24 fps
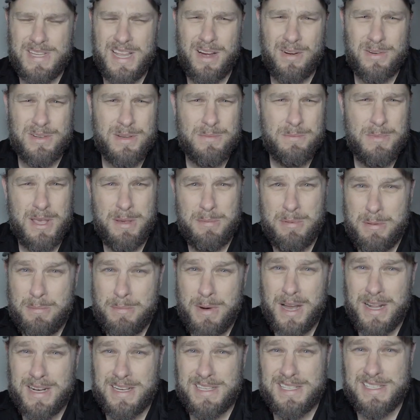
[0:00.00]
down to maybe
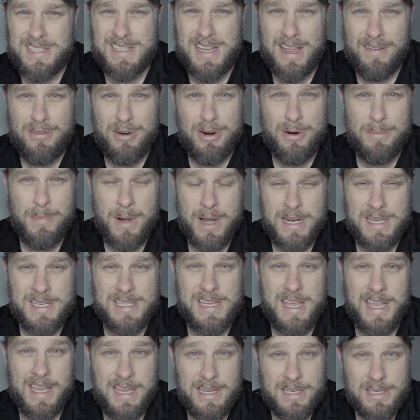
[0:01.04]
minus seven or
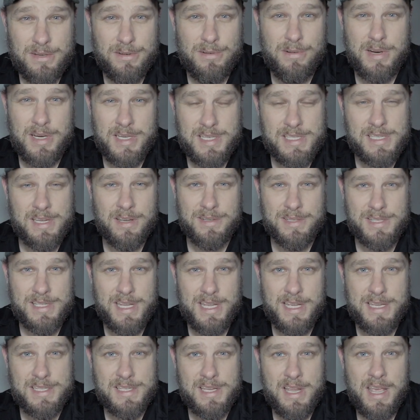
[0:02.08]
minus eight degrees
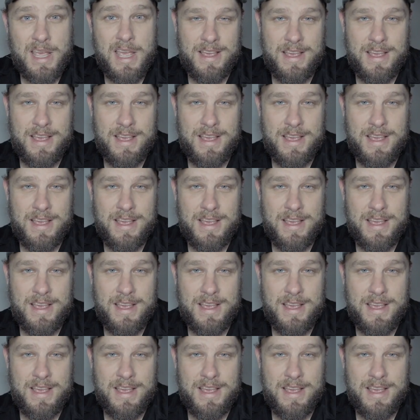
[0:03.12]
Celsius.